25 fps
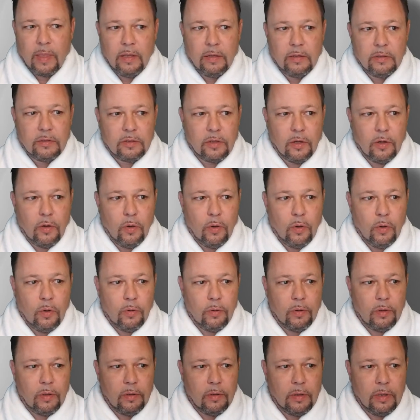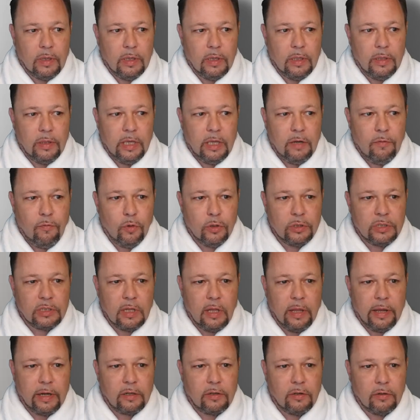So in the inverse
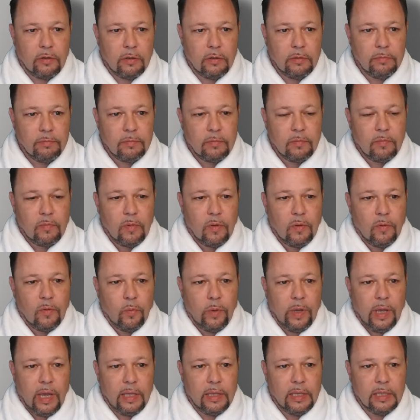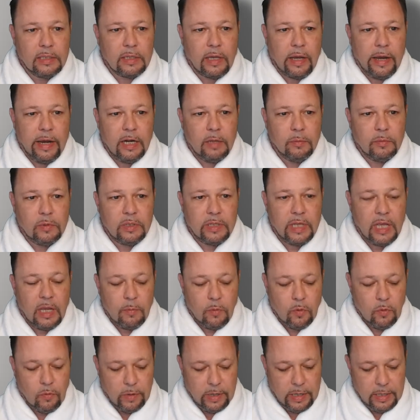selector, we had this items
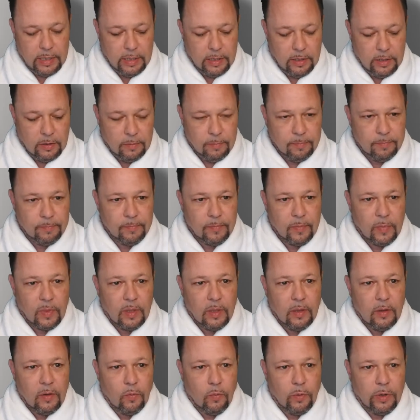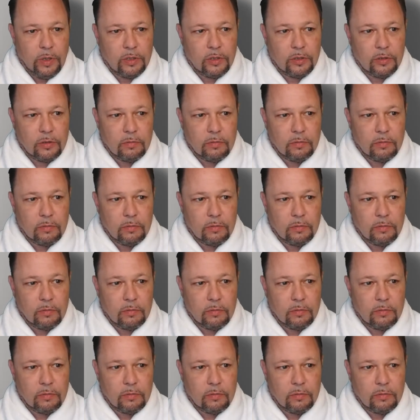table right here, which